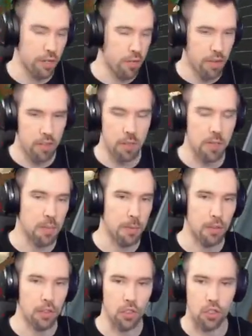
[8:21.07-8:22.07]
If you have some
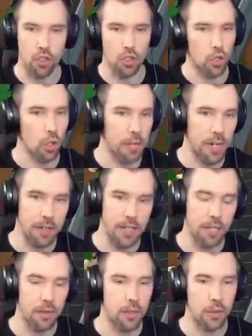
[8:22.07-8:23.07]
smelters, throw them down
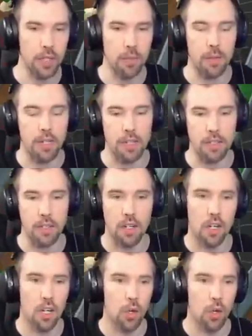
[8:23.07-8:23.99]
here real quick, because